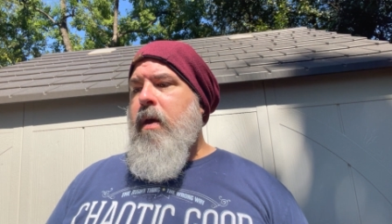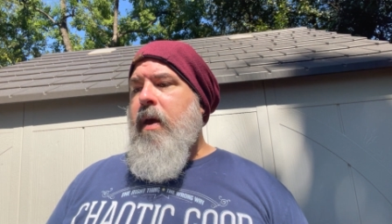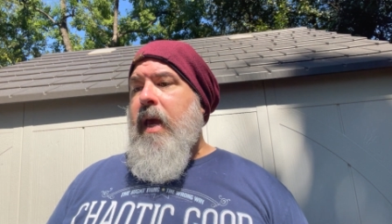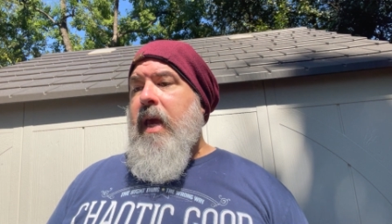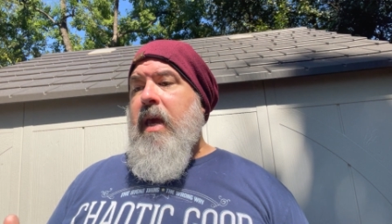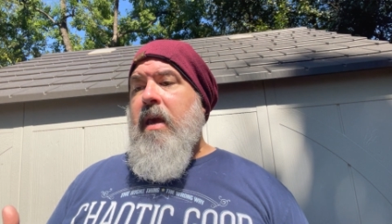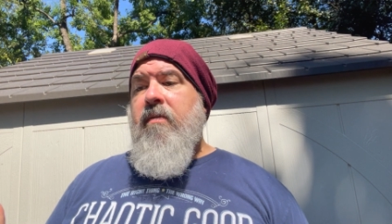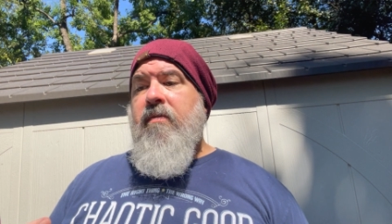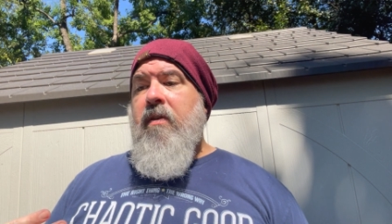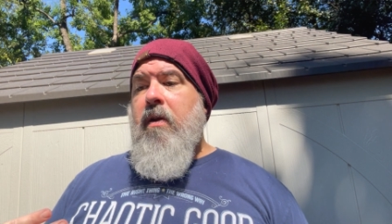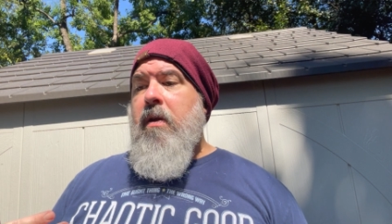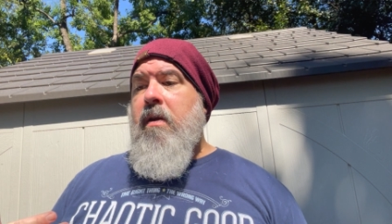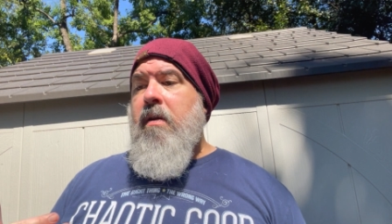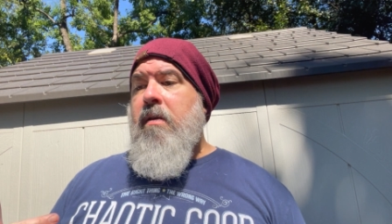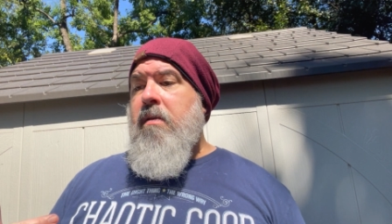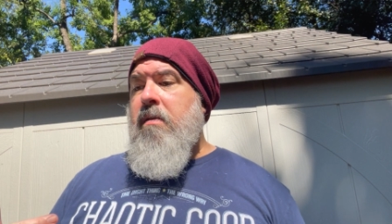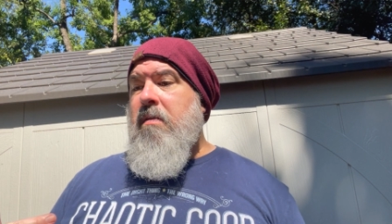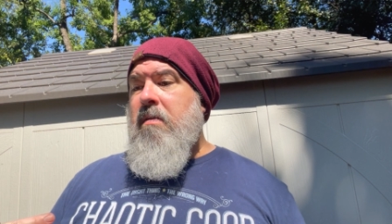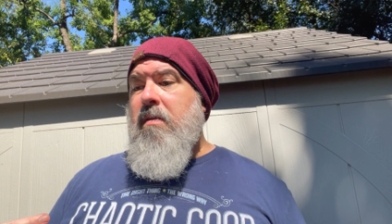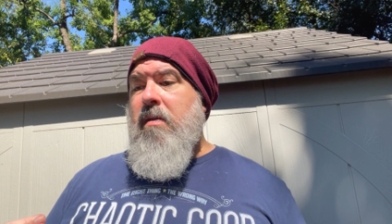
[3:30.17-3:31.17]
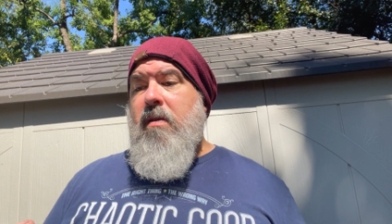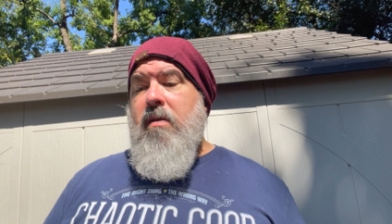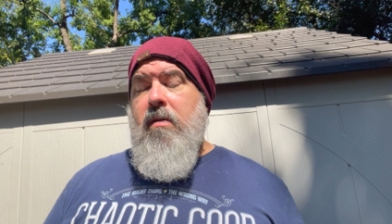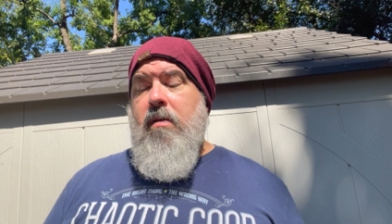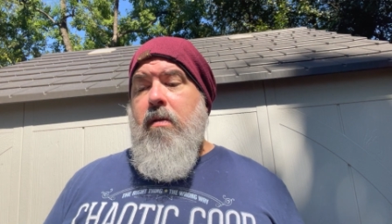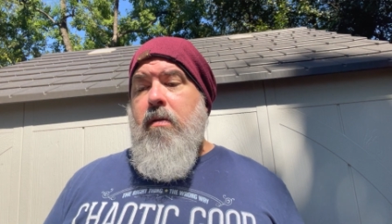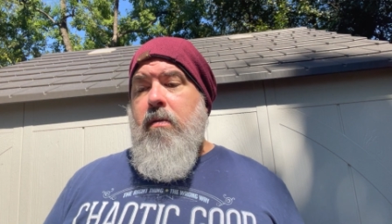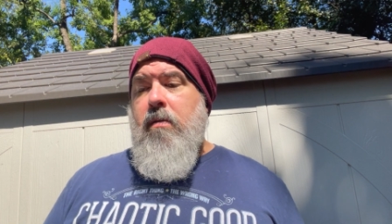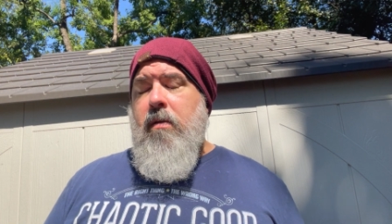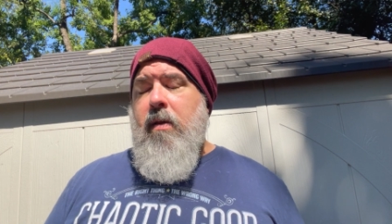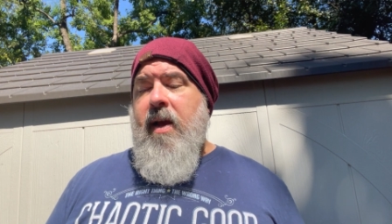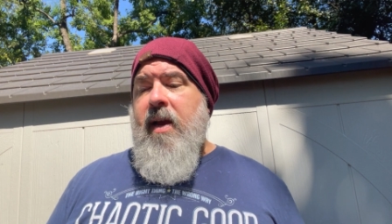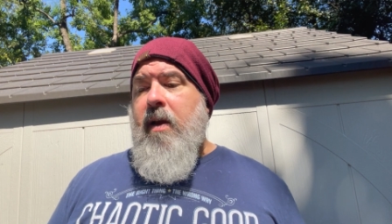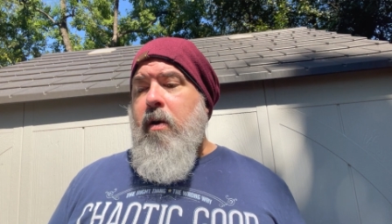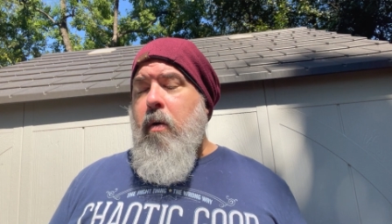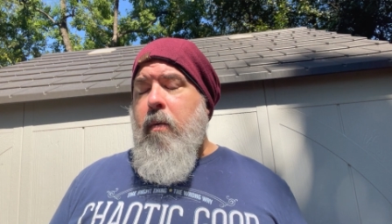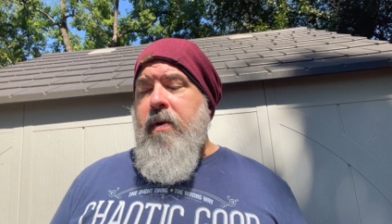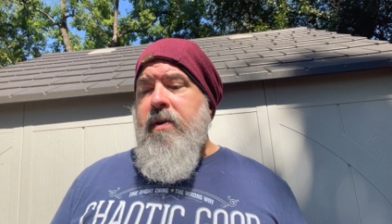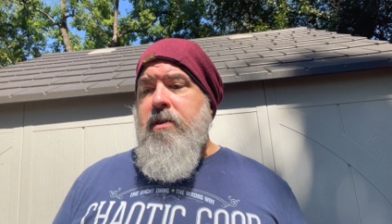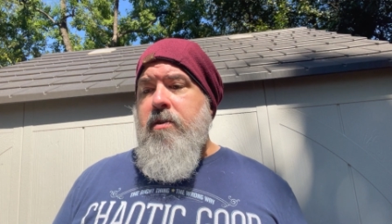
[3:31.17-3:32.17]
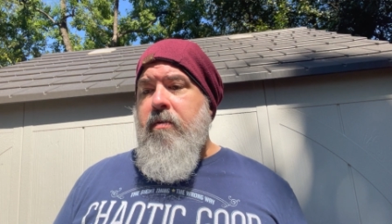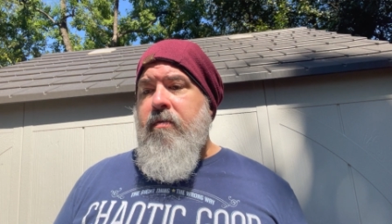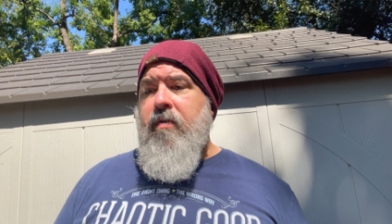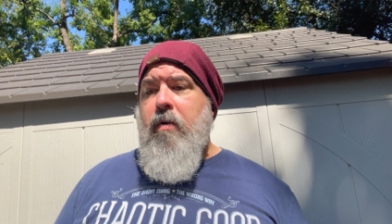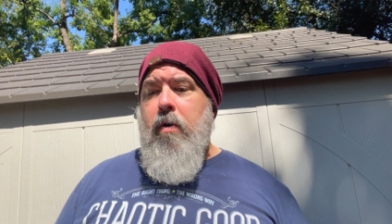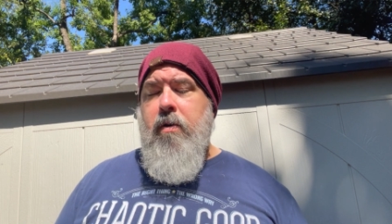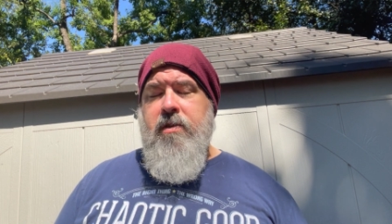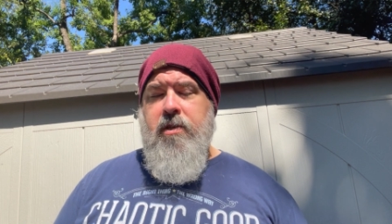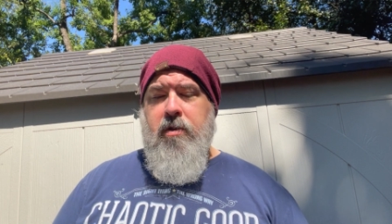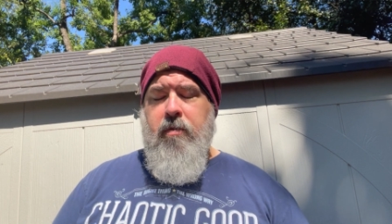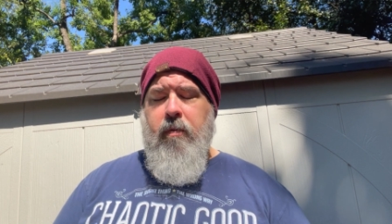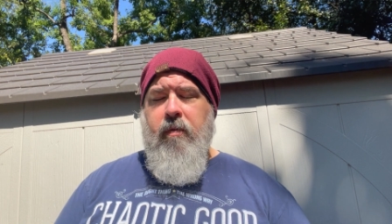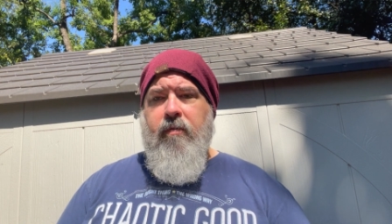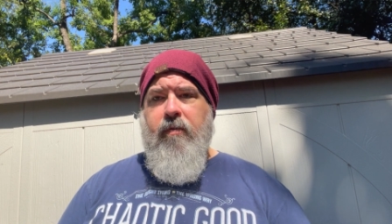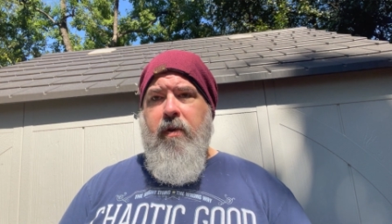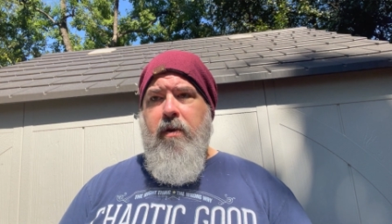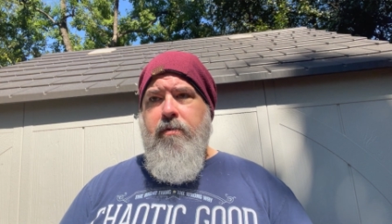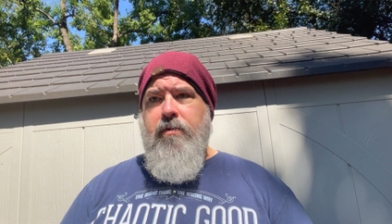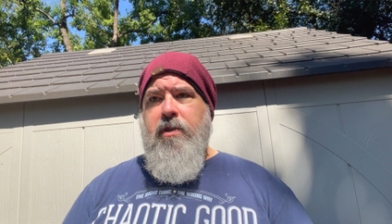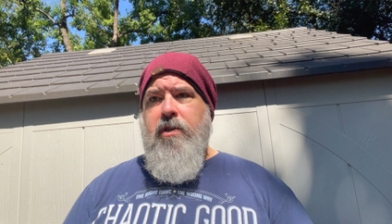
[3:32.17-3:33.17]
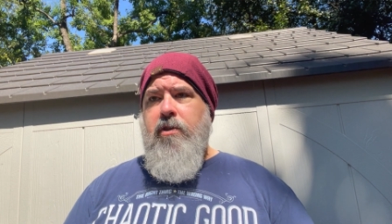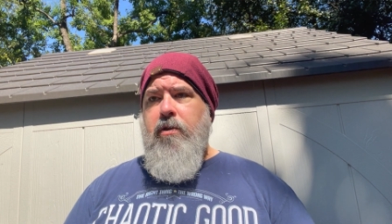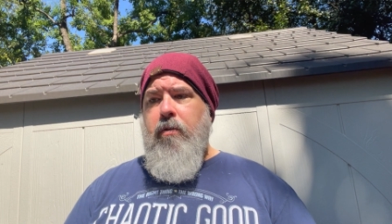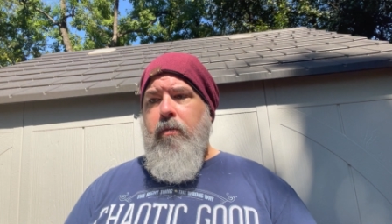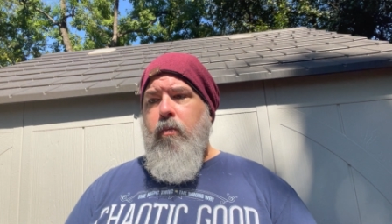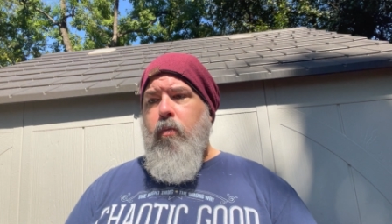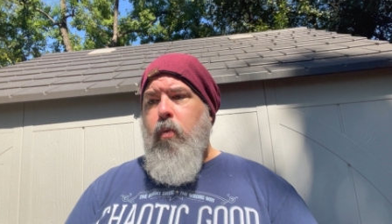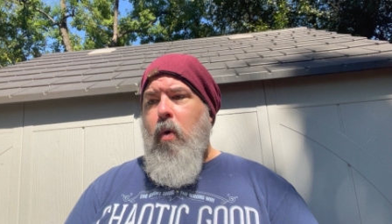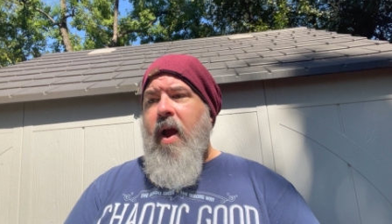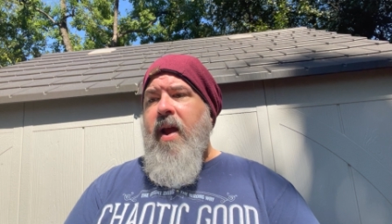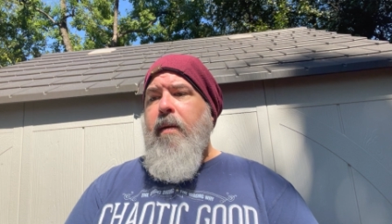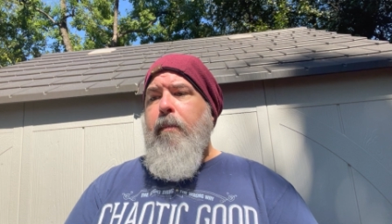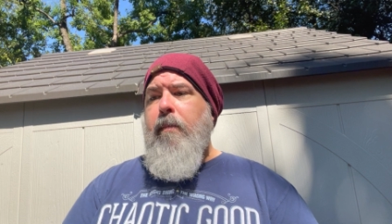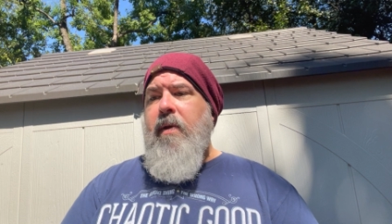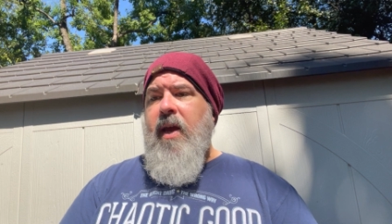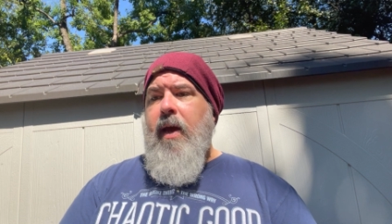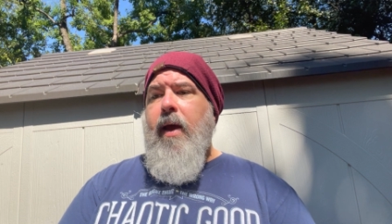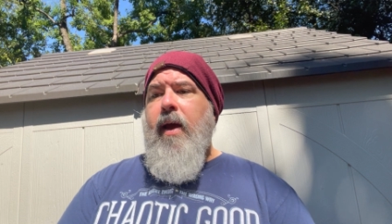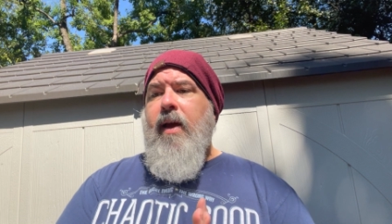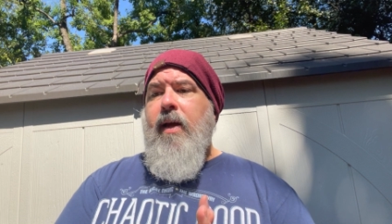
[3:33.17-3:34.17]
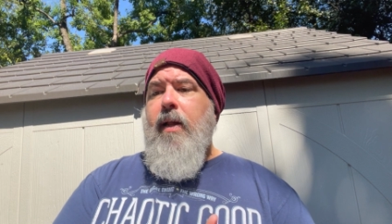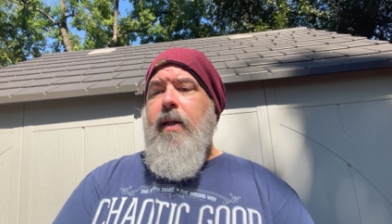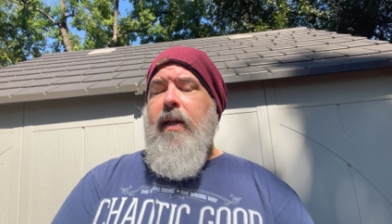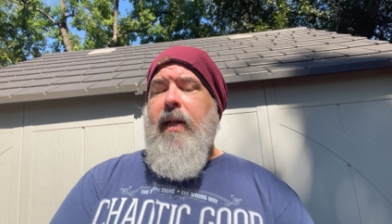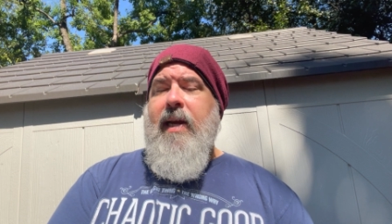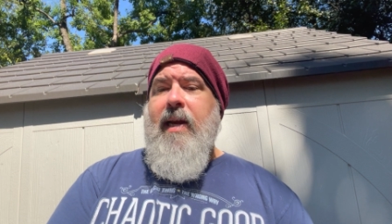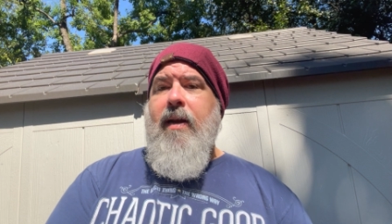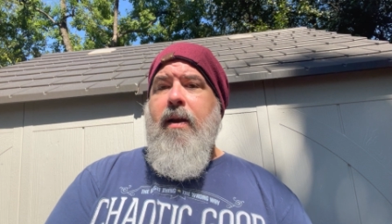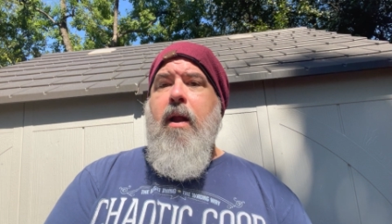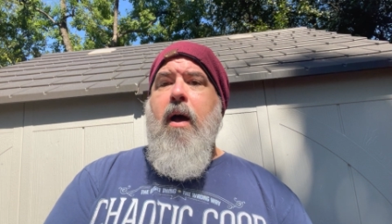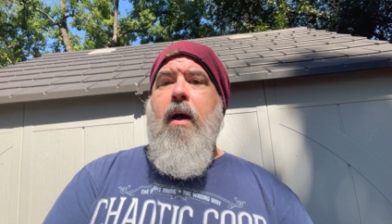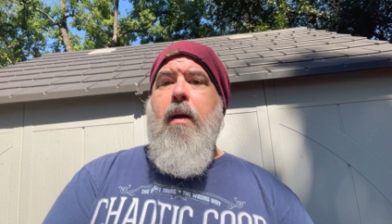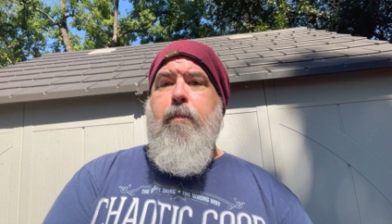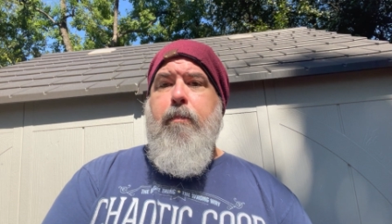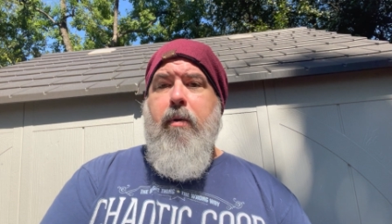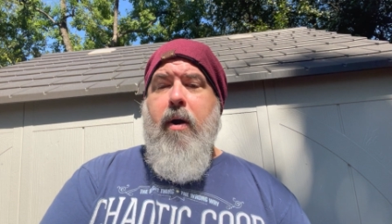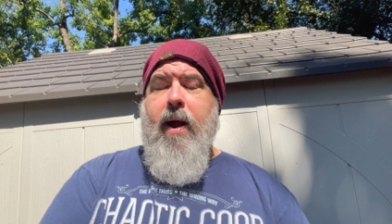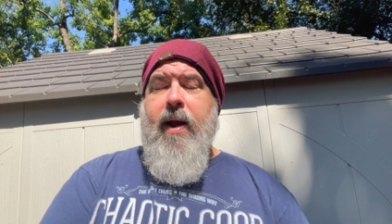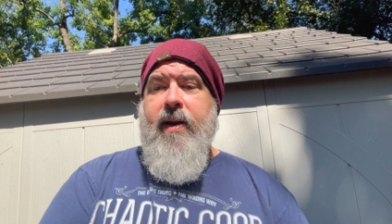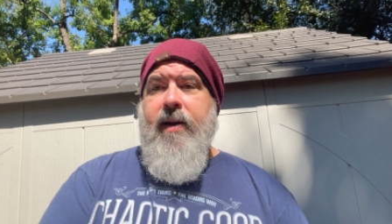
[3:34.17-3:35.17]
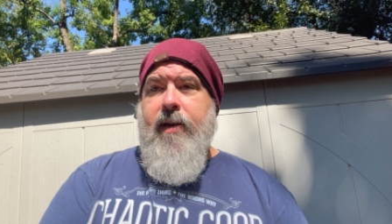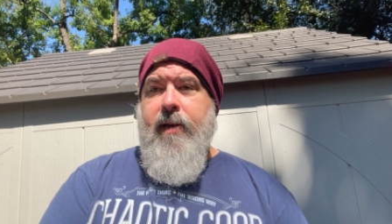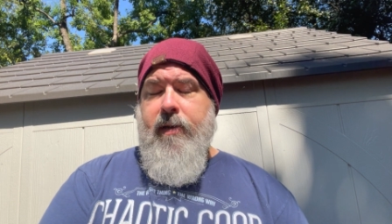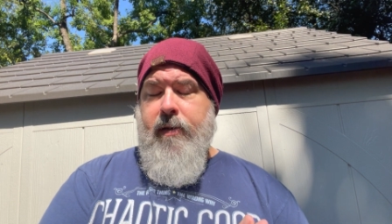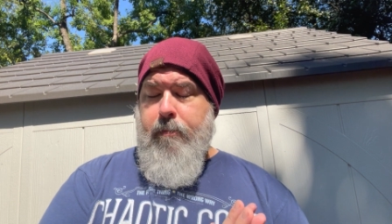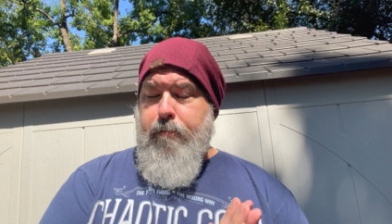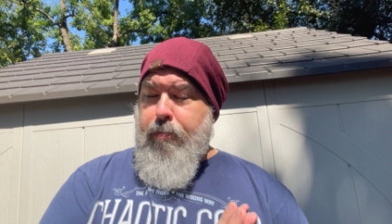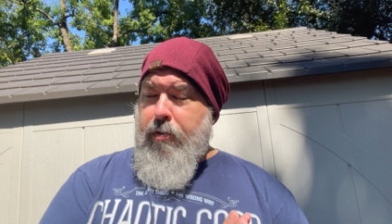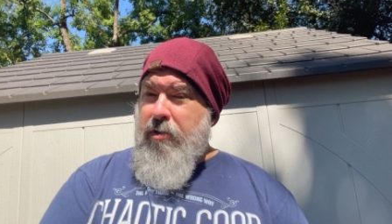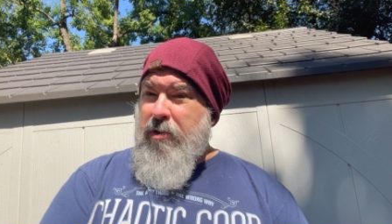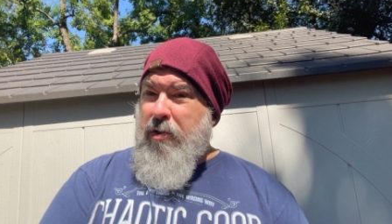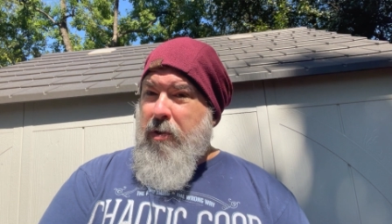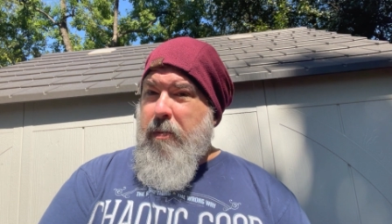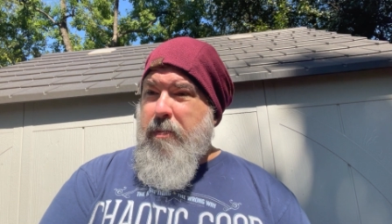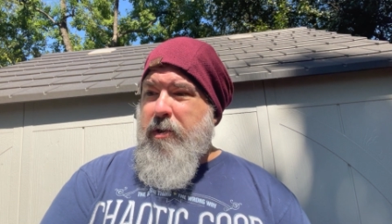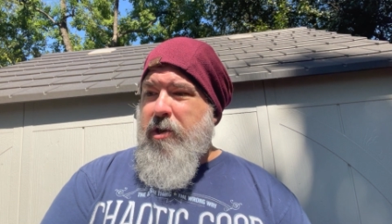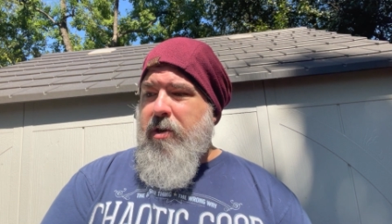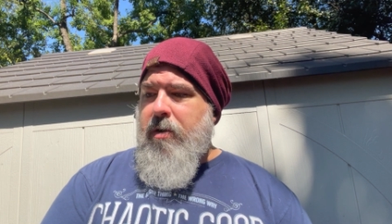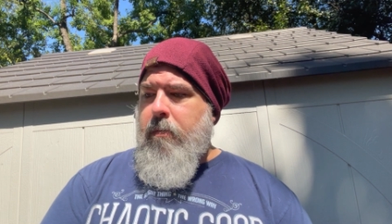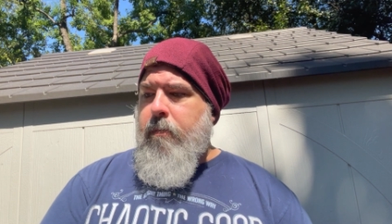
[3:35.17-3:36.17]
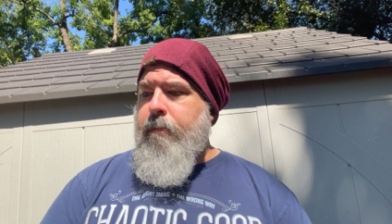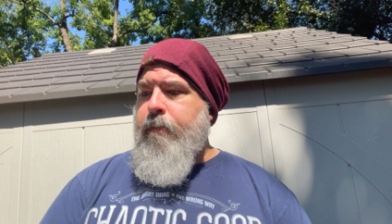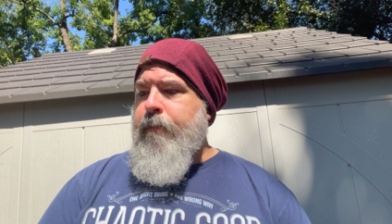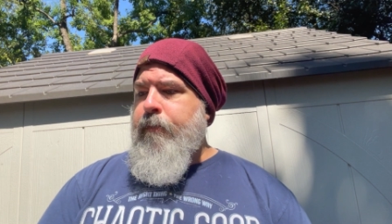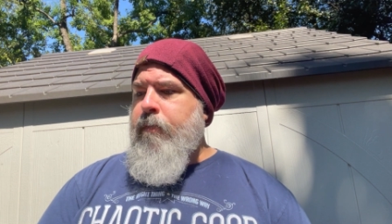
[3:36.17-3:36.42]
Even like going so far as to refuse to write me a clean, non-branded prescription,